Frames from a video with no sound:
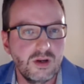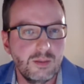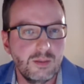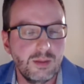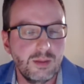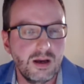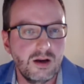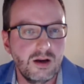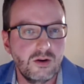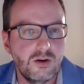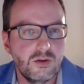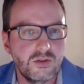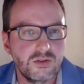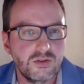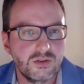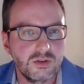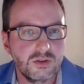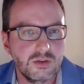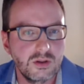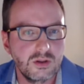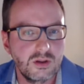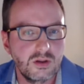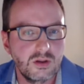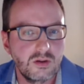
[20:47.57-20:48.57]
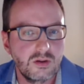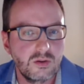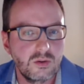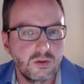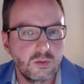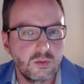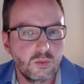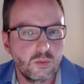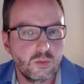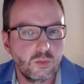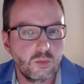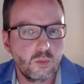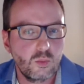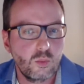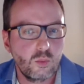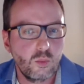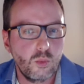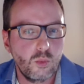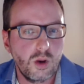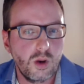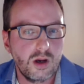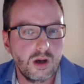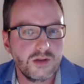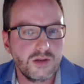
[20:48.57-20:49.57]
about
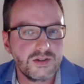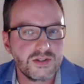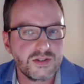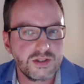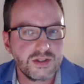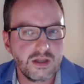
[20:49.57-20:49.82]
what